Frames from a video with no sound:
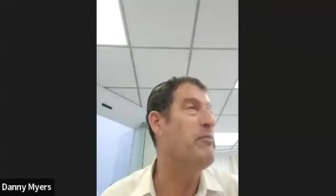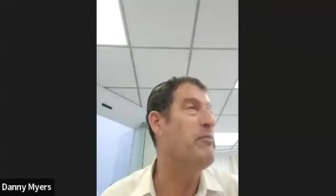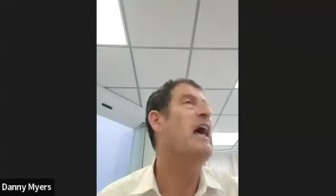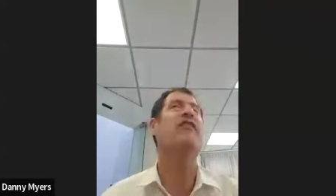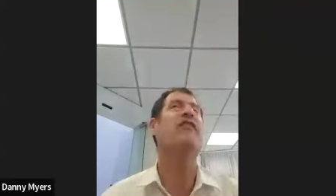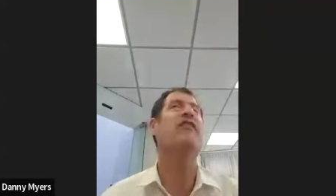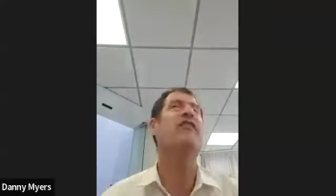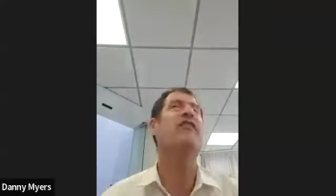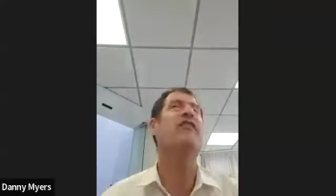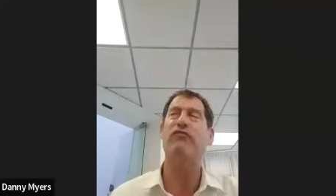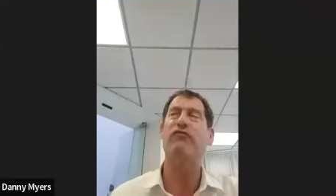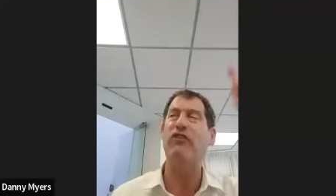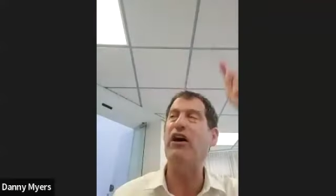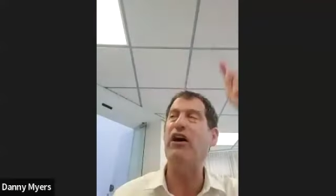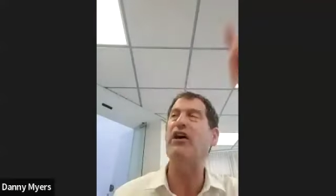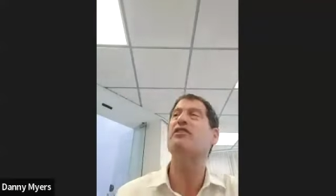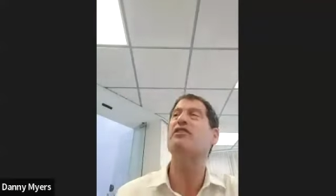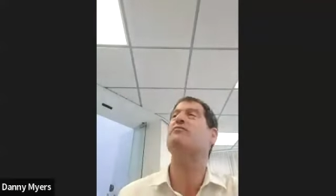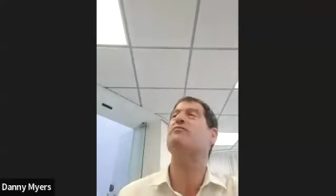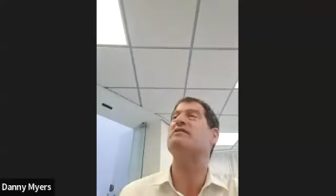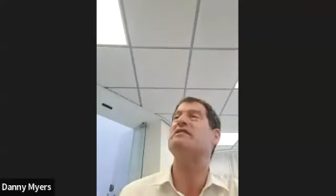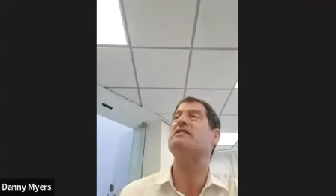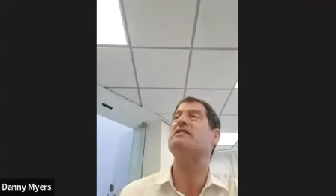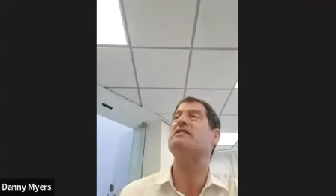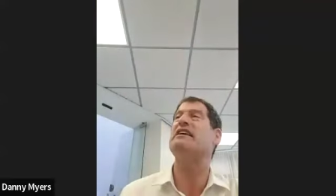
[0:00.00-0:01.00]
if a bracha is
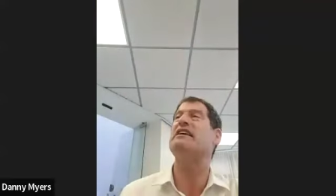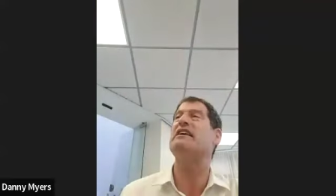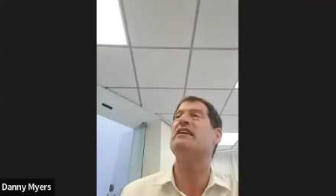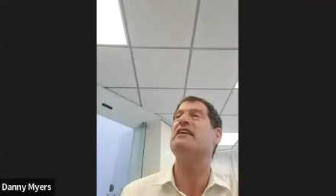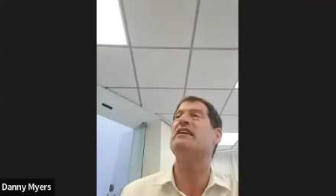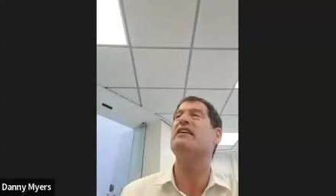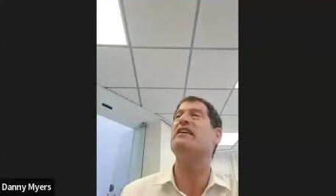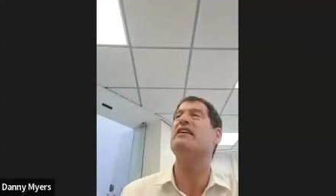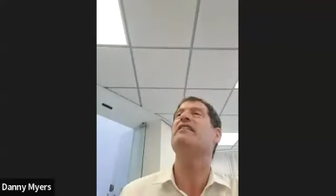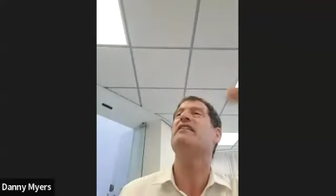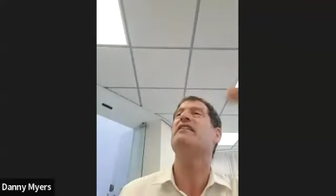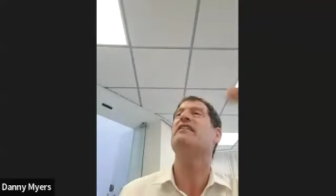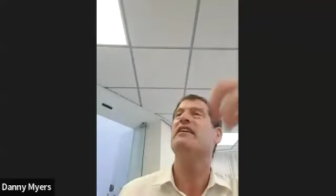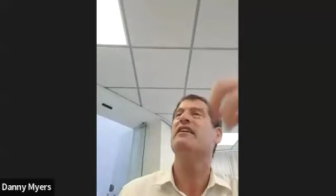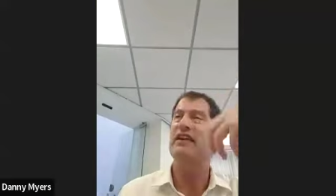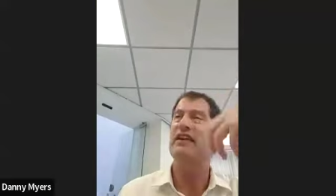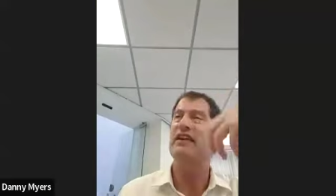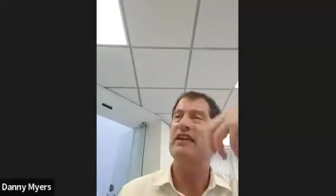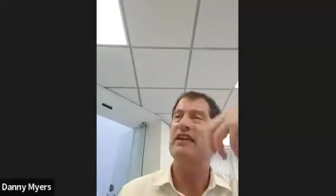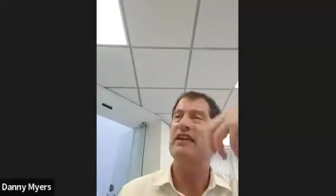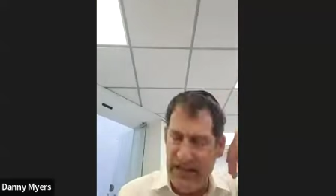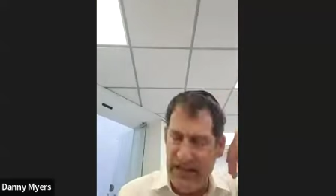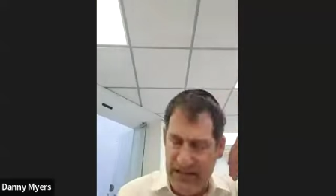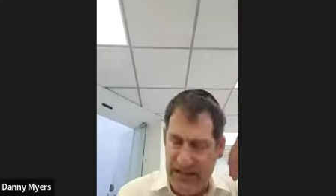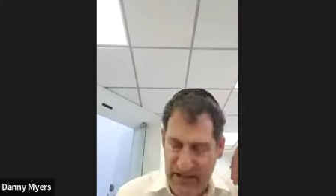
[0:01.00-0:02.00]
what's needed, he
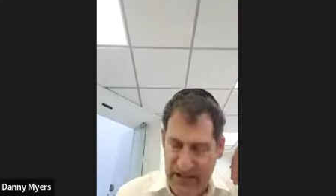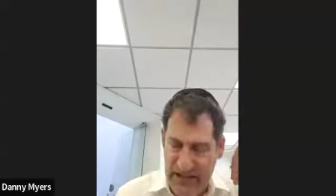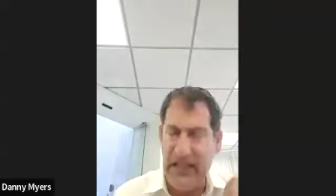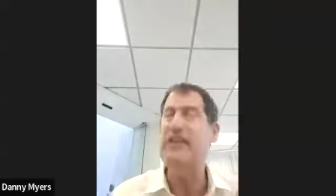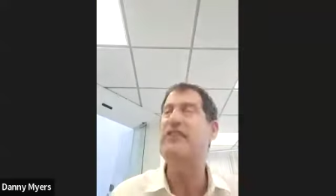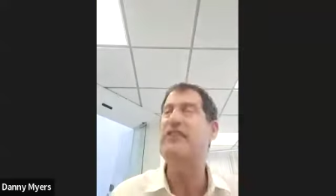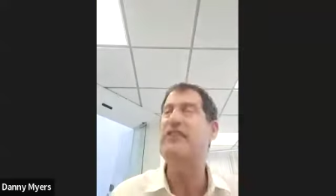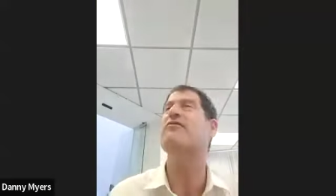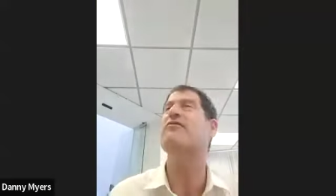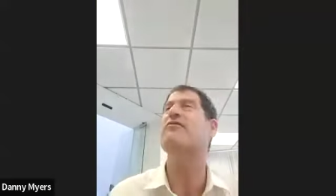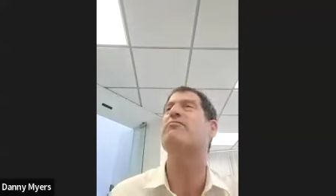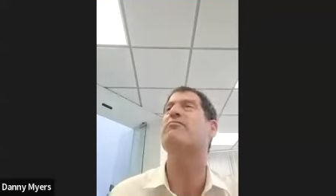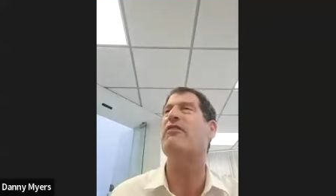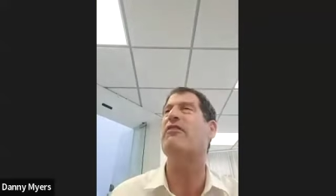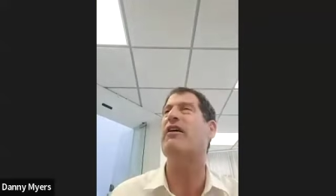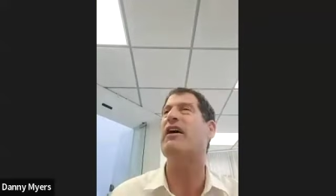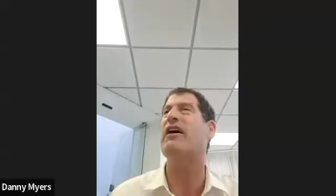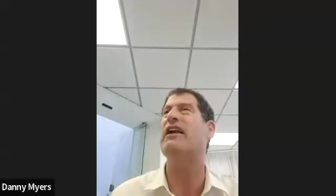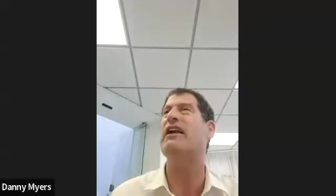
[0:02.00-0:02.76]
has a chiyuv bracha,